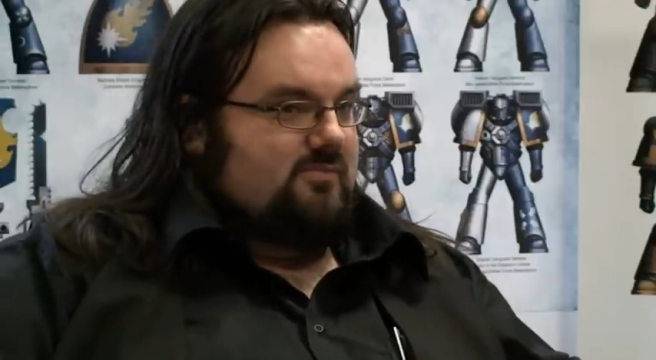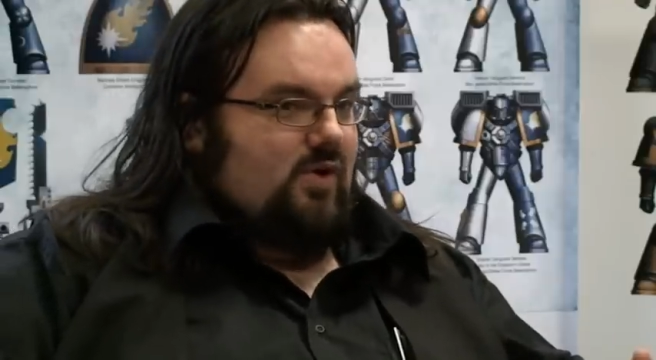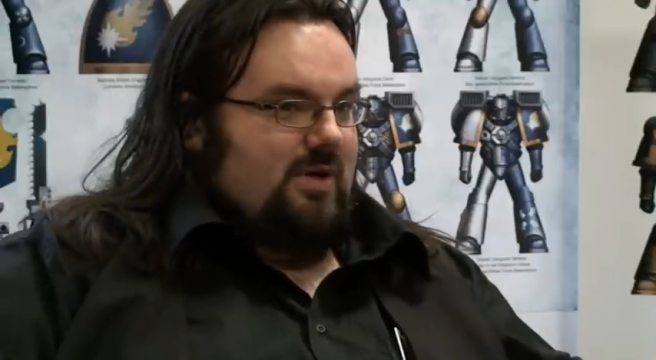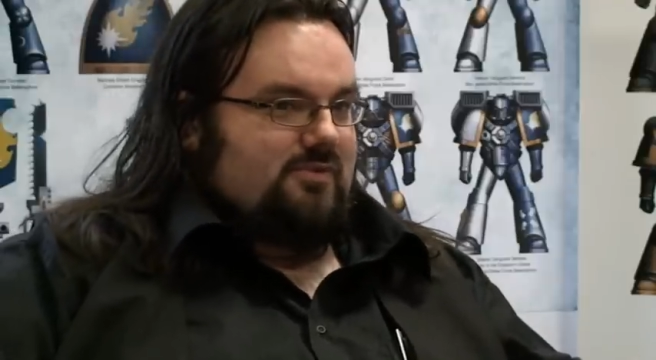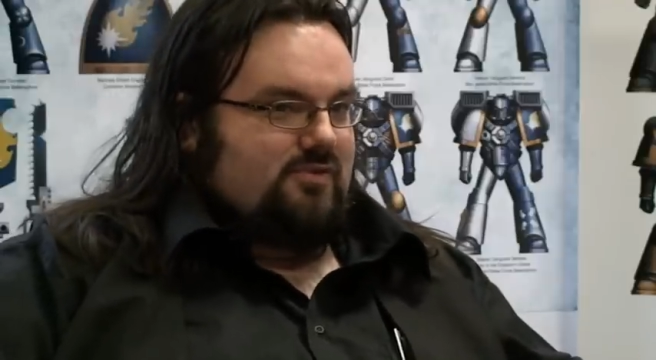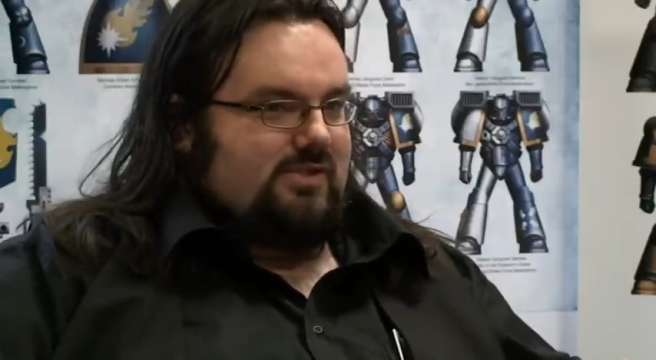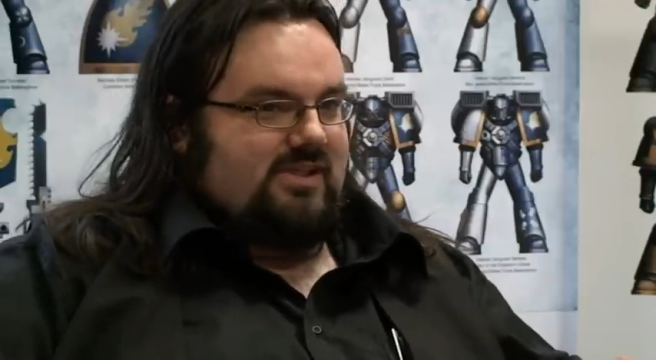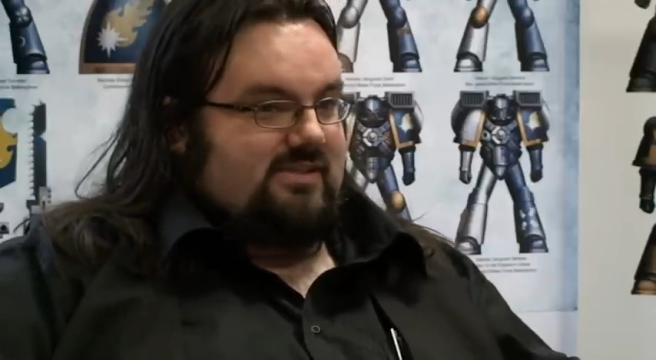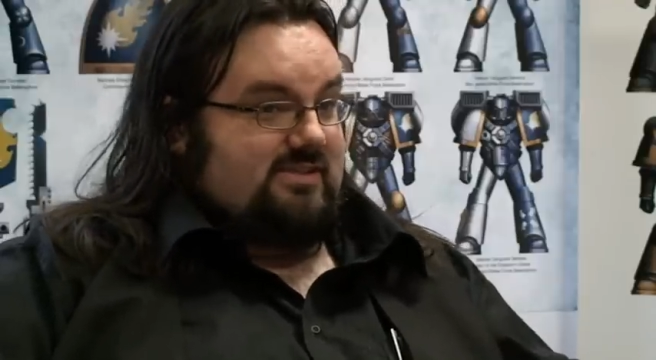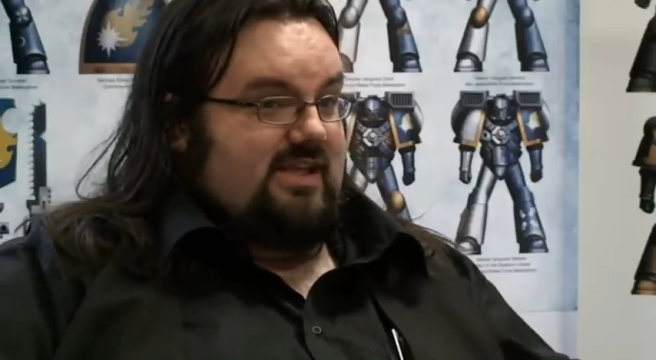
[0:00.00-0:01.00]
Warhammer
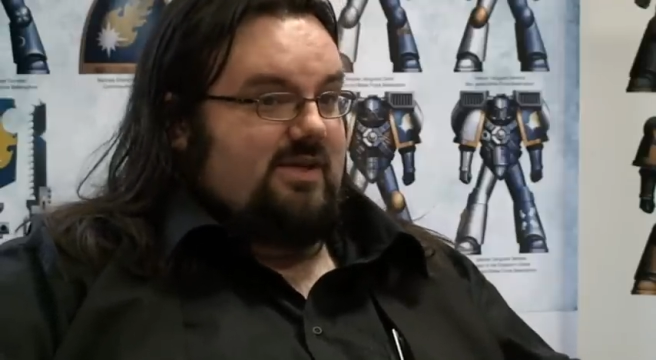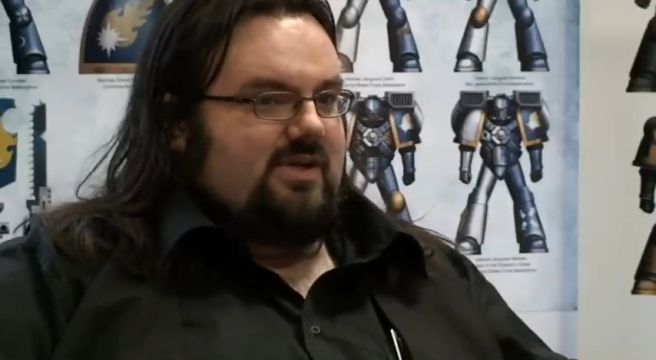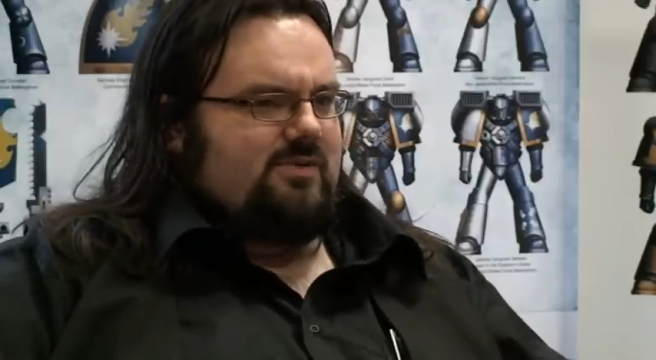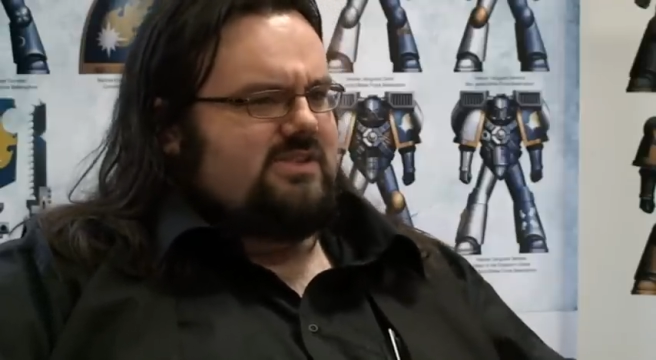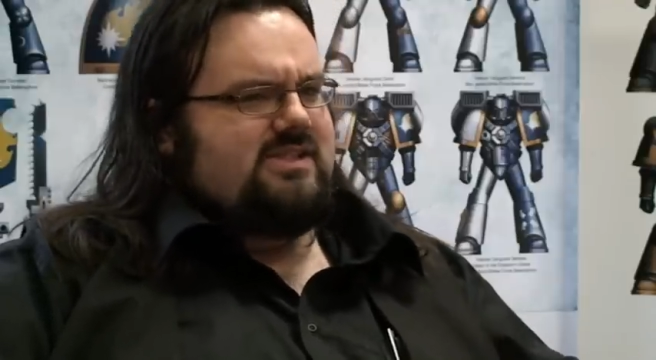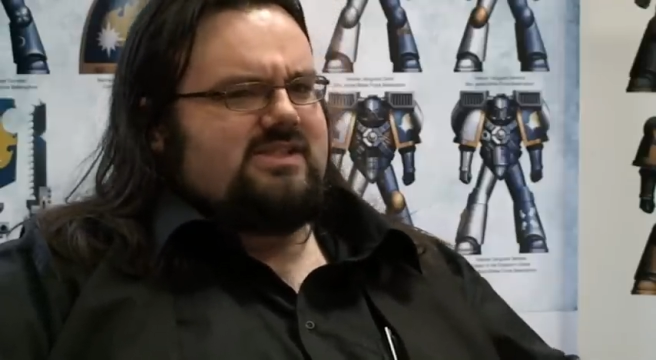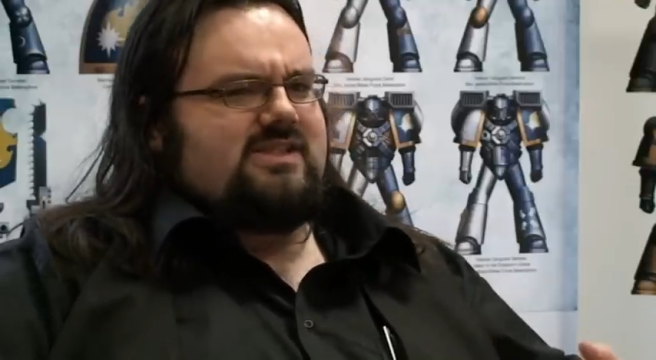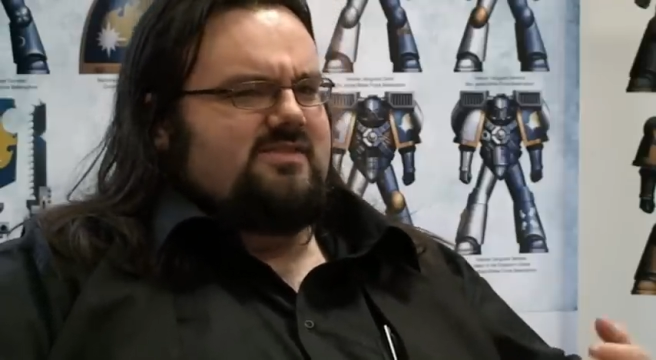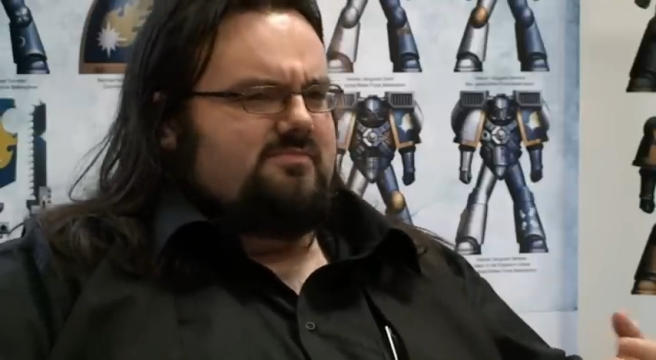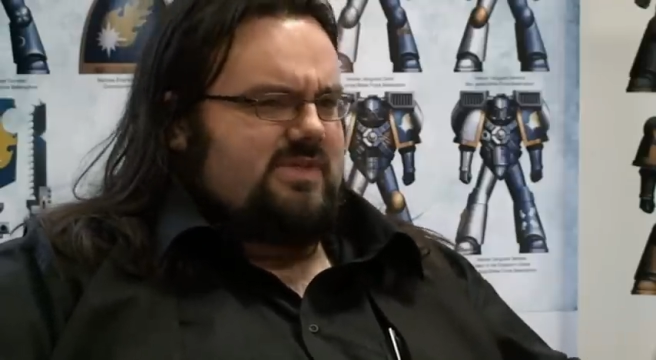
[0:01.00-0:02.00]
40,000 anyway, which is the
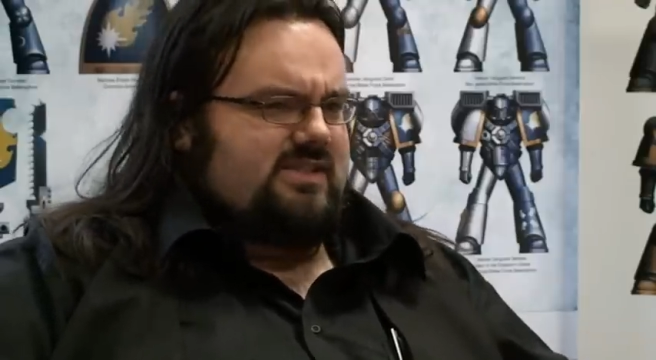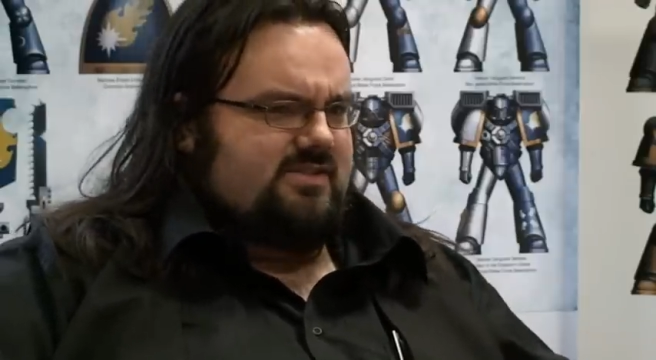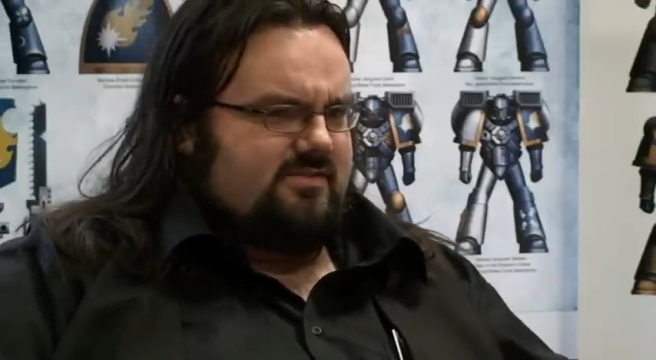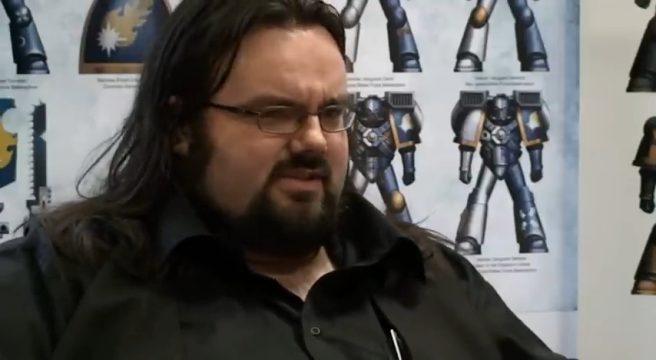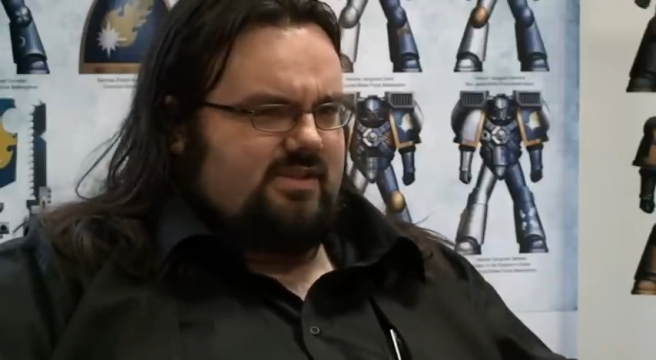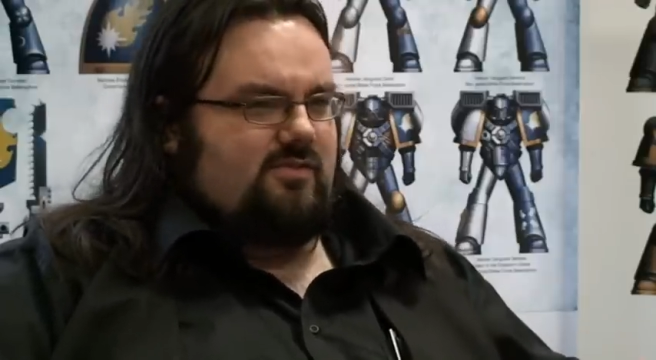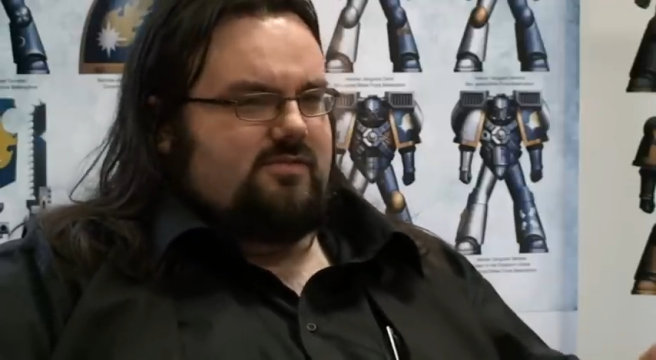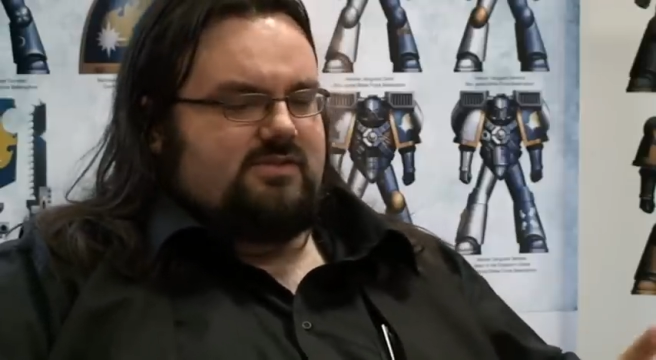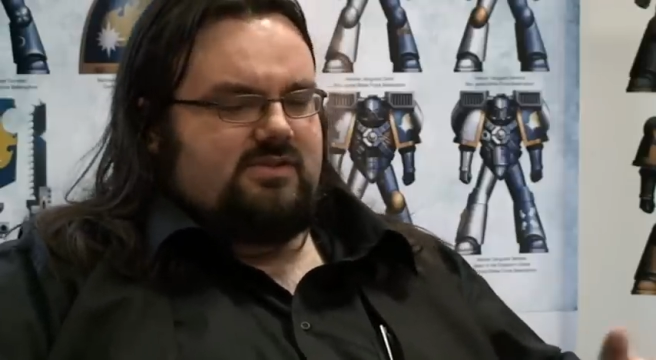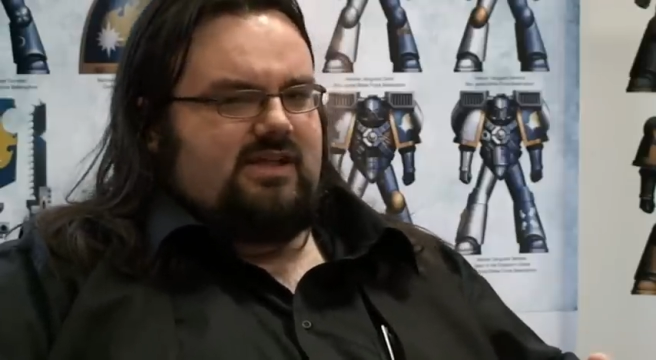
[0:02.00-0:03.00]
sense of mystery and
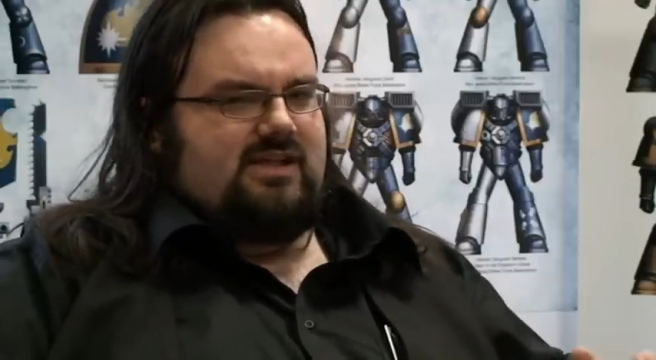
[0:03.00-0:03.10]
often